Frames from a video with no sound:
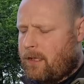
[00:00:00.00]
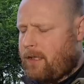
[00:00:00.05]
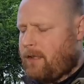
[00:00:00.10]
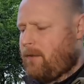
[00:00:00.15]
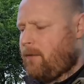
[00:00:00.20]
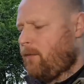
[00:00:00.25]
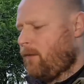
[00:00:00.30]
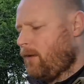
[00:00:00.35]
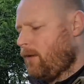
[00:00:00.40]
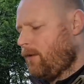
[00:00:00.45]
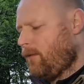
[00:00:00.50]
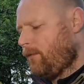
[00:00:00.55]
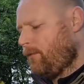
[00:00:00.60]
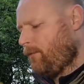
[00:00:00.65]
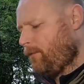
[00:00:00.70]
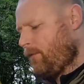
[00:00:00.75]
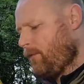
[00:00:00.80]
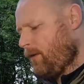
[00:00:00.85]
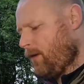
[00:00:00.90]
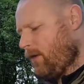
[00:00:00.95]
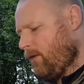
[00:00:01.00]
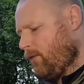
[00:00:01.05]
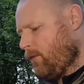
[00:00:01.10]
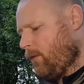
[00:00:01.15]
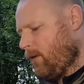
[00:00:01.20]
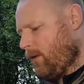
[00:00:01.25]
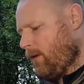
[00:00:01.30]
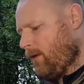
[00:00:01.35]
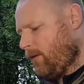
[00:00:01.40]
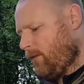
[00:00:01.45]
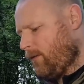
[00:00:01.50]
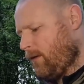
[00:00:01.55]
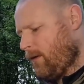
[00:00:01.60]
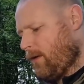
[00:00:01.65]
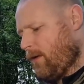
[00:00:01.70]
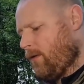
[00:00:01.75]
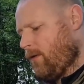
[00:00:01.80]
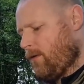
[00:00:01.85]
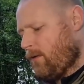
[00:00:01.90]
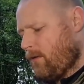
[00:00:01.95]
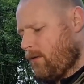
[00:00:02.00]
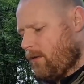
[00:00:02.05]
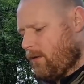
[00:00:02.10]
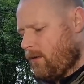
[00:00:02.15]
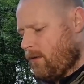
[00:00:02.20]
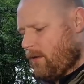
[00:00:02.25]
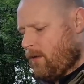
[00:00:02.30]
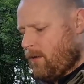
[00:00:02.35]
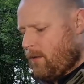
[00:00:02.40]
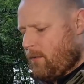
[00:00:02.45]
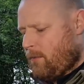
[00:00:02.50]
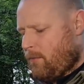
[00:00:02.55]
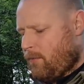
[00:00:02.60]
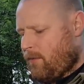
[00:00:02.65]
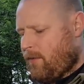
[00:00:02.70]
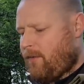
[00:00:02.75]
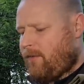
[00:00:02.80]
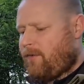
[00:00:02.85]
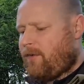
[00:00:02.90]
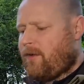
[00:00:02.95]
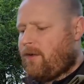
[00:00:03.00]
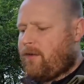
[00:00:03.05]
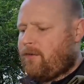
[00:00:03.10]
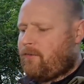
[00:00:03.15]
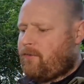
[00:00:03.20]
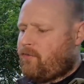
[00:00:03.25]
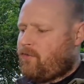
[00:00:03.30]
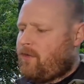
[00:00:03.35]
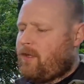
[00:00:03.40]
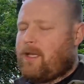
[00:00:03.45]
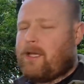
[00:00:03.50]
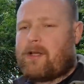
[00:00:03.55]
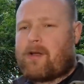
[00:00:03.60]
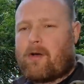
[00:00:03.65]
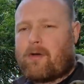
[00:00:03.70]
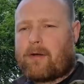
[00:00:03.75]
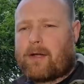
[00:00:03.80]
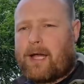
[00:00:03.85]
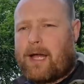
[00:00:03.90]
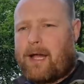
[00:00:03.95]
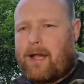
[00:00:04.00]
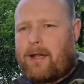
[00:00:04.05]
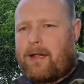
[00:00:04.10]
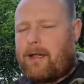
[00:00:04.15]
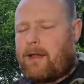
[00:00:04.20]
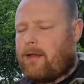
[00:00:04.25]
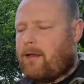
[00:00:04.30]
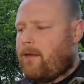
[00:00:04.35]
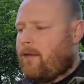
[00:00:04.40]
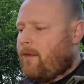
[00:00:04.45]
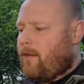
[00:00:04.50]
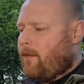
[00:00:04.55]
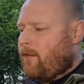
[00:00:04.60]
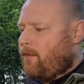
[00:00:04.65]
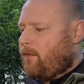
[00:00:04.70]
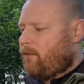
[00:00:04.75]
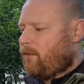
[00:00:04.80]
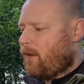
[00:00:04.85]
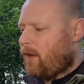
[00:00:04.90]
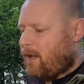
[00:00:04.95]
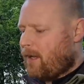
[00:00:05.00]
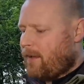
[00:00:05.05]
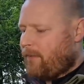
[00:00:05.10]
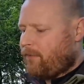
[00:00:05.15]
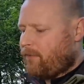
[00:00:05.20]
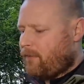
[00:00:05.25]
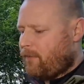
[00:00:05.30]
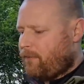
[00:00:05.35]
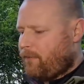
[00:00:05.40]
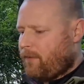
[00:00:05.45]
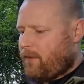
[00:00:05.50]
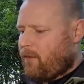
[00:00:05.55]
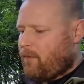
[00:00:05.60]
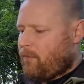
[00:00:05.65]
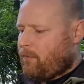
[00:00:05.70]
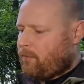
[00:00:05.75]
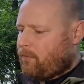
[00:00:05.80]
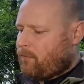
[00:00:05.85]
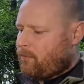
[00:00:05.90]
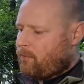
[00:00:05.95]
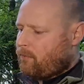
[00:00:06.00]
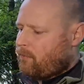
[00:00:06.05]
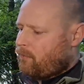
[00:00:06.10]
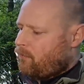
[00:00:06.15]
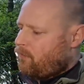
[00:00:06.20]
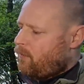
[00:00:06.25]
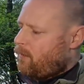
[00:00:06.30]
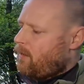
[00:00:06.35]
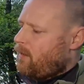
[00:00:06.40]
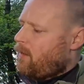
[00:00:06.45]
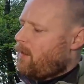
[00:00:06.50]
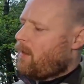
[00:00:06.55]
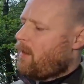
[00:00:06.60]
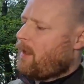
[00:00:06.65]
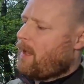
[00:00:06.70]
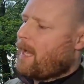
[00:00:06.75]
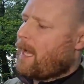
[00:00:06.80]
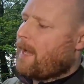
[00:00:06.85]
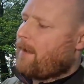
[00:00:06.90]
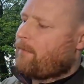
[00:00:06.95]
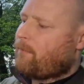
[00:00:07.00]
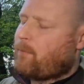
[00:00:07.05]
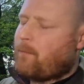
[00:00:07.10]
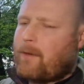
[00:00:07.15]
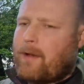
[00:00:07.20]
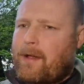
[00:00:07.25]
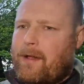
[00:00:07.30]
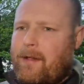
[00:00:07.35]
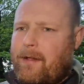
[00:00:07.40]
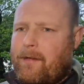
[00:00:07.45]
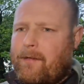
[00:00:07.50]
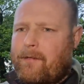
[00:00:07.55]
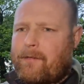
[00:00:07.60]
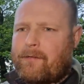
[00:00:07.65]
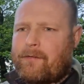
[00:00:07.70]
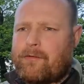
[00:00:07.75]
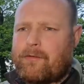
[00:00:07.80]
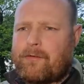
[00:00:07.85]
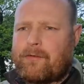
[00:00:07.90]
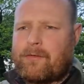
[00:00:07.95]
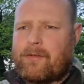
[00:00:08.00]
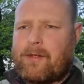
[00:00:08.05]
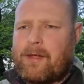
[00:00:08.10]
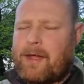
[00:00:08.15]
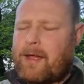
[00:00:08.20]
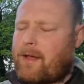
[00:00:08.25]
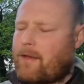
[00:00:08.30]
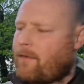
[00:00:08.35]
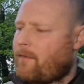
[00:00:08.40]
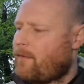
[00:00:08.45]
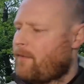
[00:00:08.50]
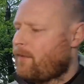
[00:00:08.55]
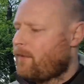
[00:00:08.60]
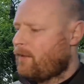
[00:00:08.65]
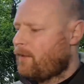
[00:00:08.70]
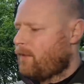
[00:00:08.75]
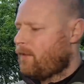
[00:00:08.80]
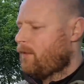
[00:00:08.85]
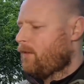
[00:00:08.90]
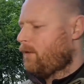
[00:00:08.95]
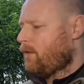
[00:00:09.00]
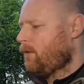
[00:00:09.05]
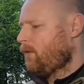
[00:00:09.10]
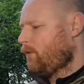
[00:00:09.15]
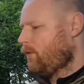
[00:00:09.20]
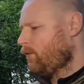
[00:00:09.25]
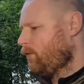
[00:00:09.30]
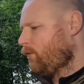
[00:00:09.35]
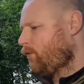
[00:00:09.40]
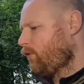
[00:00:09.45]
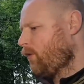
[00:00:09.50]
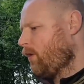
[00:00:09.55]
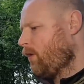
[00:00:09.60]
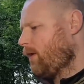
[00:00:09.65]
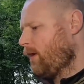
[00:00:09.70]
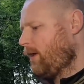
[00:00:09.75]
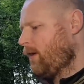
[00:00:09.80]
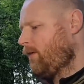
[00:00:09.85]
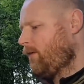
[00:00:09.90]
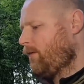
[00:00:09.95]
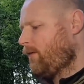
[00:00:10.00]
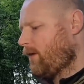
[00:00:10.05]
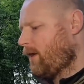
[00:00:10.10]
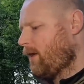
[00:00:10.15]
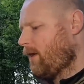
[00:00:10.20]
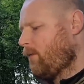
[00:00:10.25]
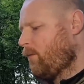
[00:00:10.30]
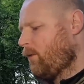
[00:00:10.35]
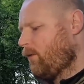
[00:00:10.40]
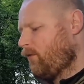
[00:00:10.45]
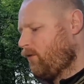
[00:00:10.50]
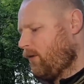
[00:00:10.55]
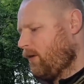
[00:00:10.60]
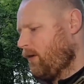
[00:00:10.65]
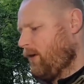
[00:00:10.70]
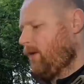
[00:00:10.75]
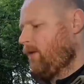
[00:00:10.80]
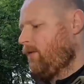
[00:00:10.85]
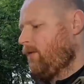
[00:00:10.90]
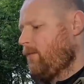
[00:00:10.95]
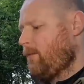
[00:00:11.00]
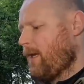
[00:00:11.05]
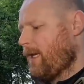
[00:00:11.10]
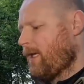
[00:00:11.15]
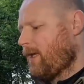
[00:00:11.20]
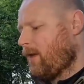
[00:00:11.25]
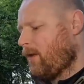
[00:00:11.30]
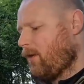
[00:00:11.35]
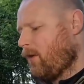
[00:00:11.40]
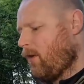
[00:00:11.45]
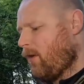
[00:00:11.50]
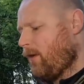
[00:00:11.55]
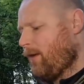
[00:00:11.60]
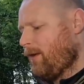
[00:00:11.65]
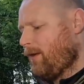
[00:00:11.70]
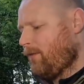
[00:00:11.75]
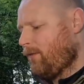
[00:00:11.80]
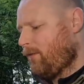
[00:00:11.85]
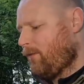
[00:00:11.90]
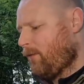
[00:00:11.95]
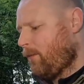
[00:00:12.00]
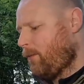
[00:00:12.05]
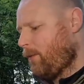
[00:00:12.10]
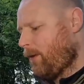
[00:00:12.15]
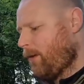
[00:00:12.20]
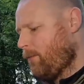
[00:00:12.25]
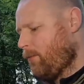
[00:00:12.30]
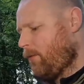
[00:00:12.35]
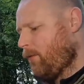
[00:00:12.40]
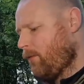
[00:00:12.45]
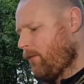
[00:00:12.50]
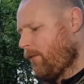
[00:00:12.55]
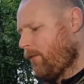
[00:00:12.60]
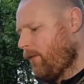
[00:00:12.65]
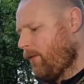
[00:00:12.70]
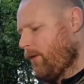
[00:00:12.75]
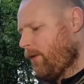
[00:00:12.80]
Anyway, it is what it is, isn't it? But this is chili con carne, so I'll have to fill it up to halfway just there. It doesn't show on the inside. I wish it did. It'd make it a lot easier for people.